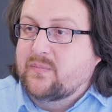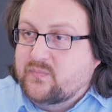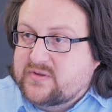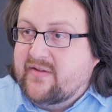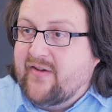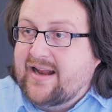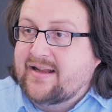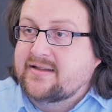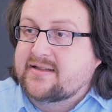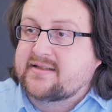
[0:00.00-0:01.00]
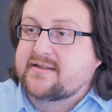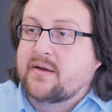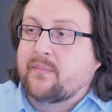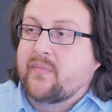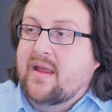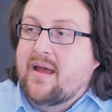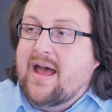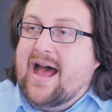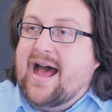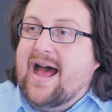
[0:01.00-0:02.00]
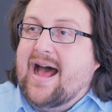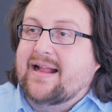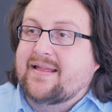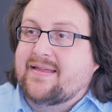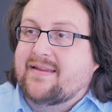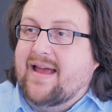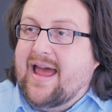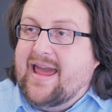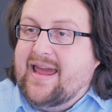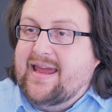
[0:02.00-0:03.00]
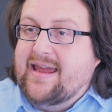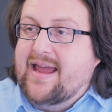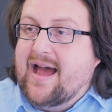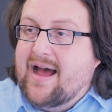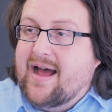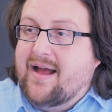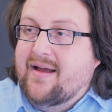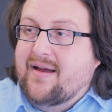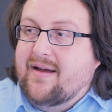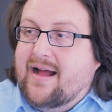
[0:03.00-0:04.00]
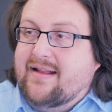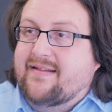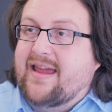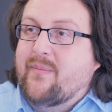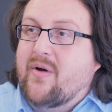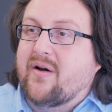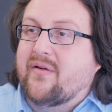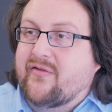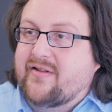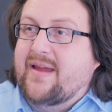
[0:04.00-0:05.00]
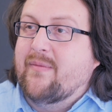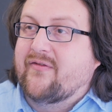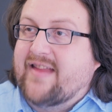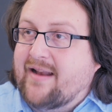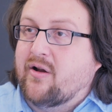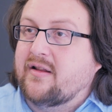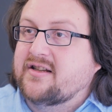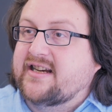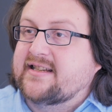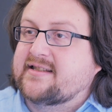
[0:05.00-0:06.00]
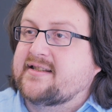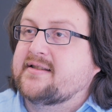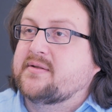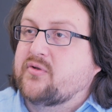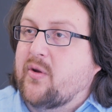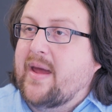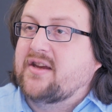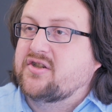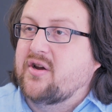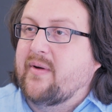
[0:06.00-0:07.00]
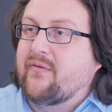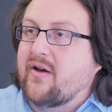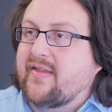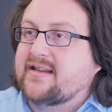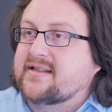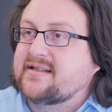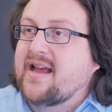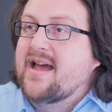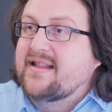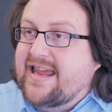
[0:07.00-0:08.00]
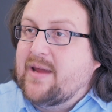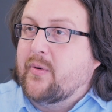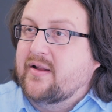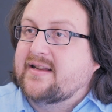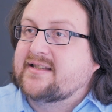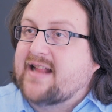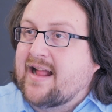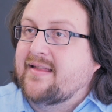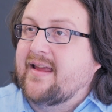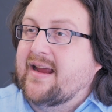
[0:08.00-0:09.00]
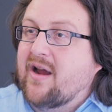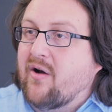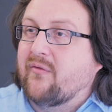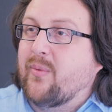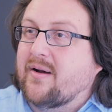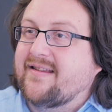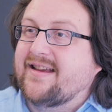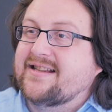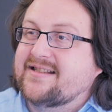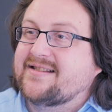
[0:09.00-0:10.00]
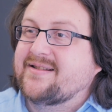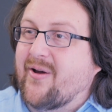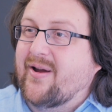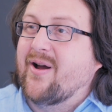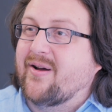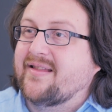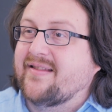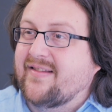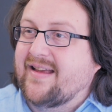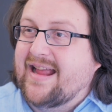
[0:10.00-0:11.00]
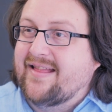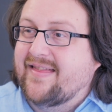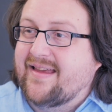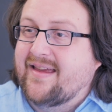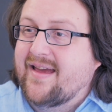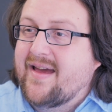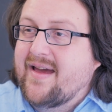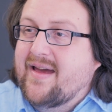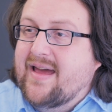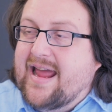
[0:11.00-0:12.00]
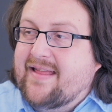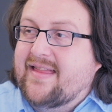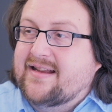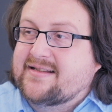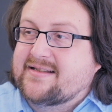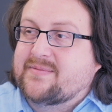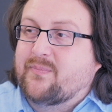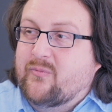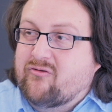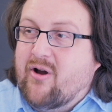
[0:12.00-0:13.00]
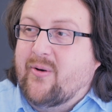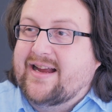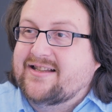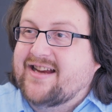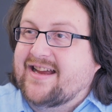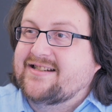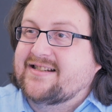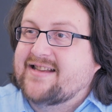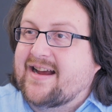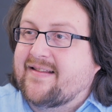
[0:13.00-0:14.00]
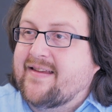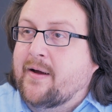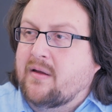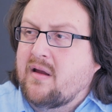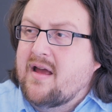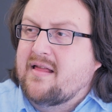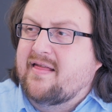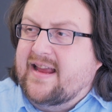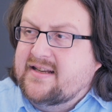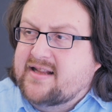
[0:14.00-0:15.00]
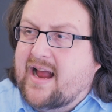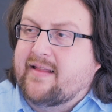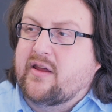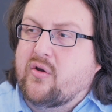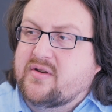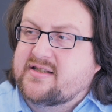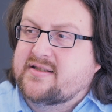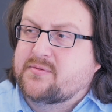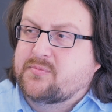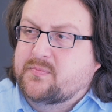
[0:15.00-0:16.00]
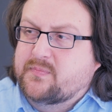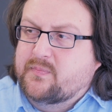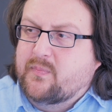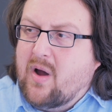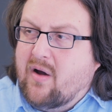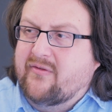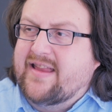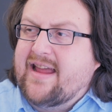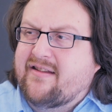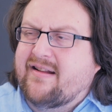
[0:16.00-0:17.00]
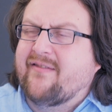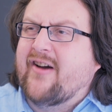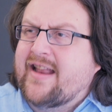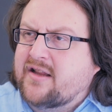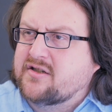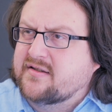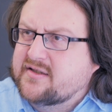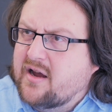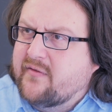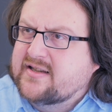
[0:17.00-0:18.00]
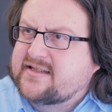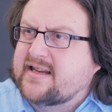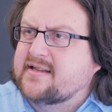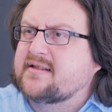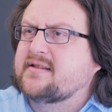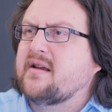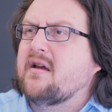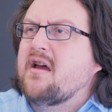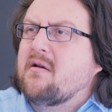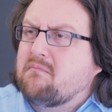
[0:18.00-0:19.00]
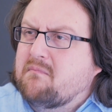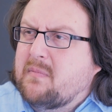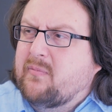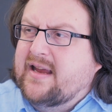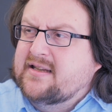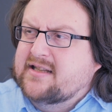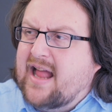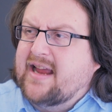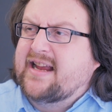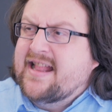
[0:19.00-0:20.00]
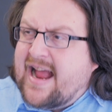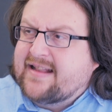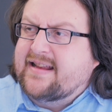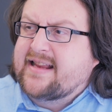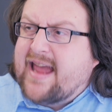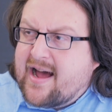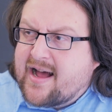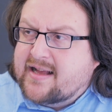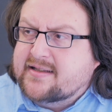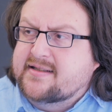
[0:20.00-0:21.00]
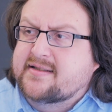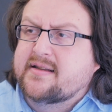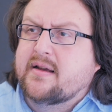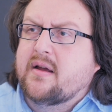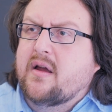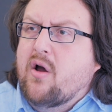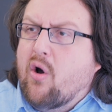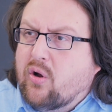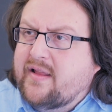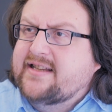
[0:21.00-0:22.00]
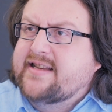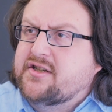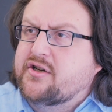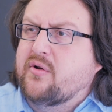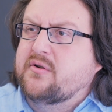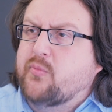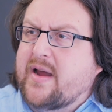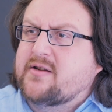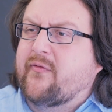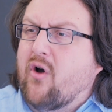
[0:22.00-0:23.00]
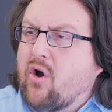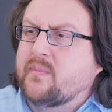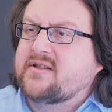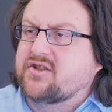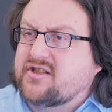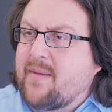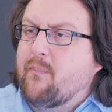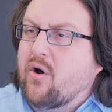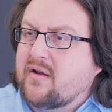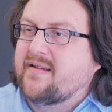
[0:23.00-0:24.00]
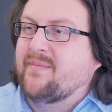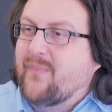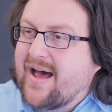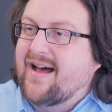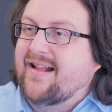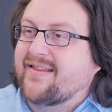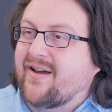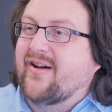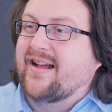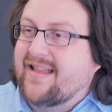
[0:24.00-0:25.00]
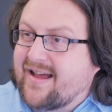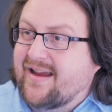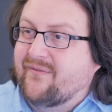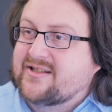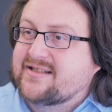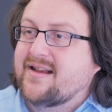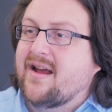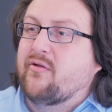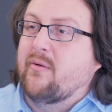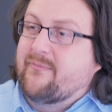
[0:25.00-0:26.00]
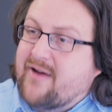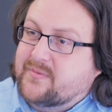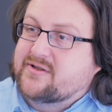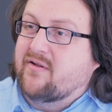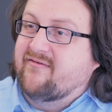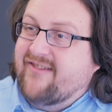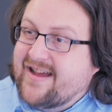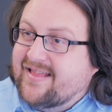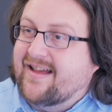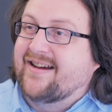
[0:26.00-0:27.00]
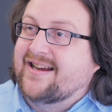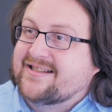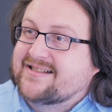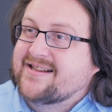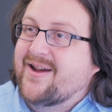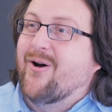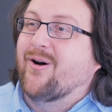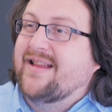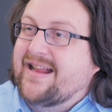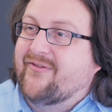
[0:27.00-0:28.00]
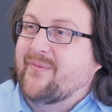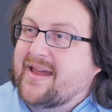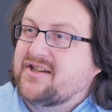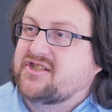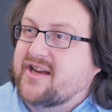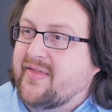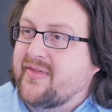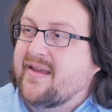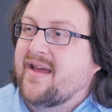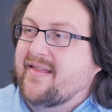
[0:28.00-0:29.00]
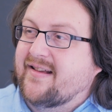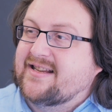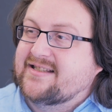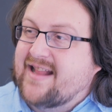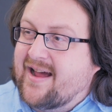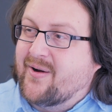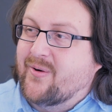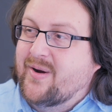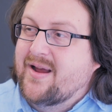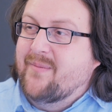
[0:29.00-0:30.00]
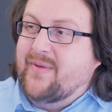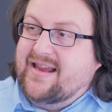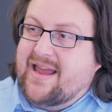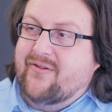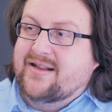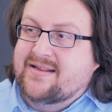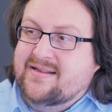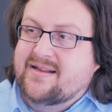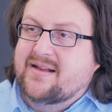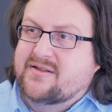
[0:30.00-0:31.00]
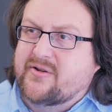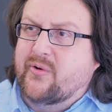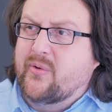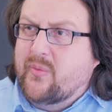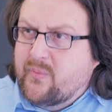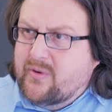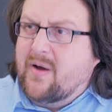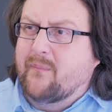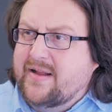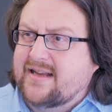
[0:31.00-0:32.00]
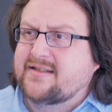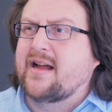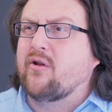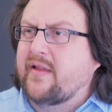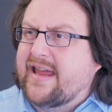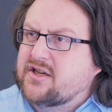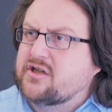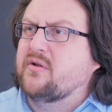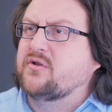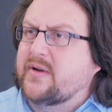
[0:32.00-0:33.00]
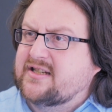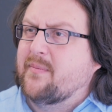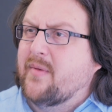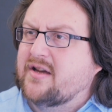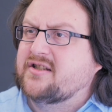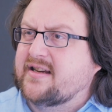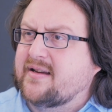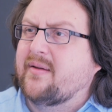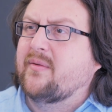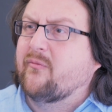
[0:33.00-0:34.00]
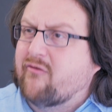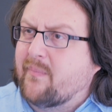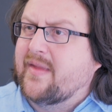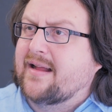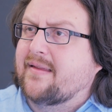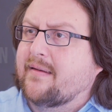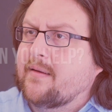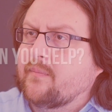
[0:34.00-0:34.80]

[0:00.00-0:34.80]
surveillance, and a team of technologists to make sure we've got this deep understanding of what is going on in this growing and changing sector. Things like the use of data in financial services, things like connected cars, all these issues which form such an important part of our lives that we perhaps don't realise all the information that is now being given to companies and all the issues which emerge from that.